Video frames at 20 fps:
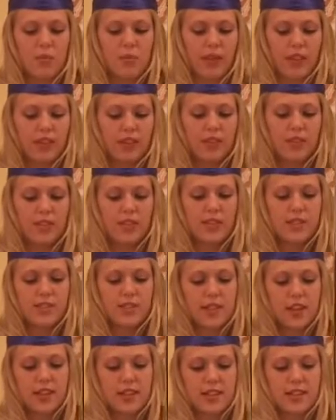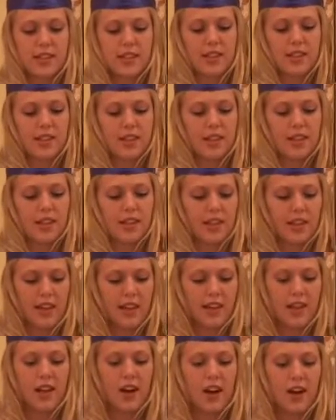my closest friends lives
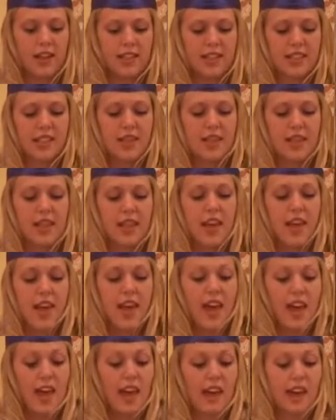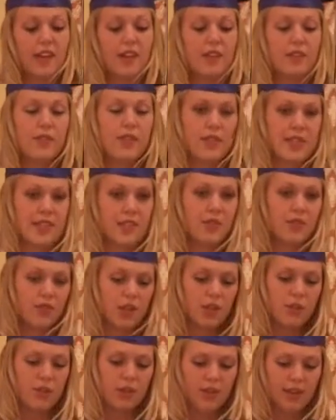in Ogden and I go visit
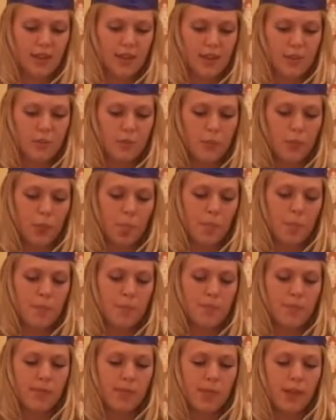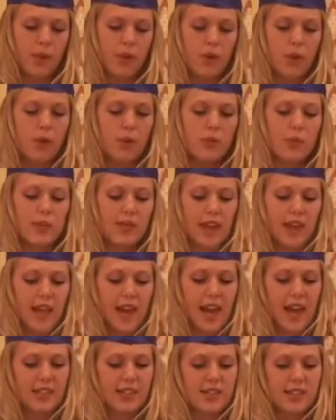frequently. Or when they
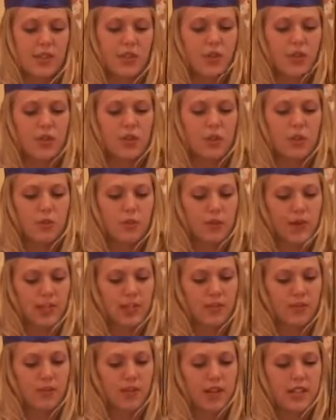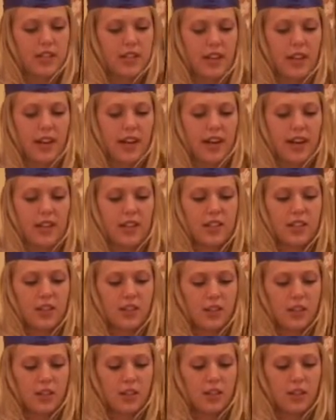ask who your best friends are
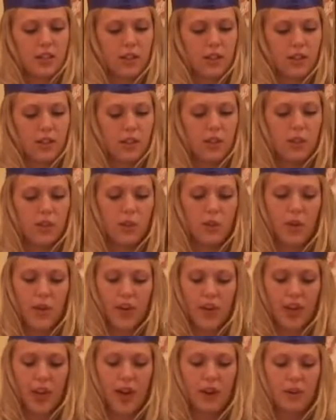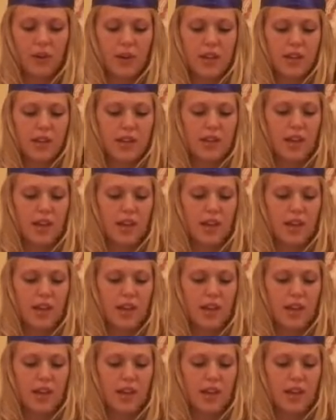and who you hang out with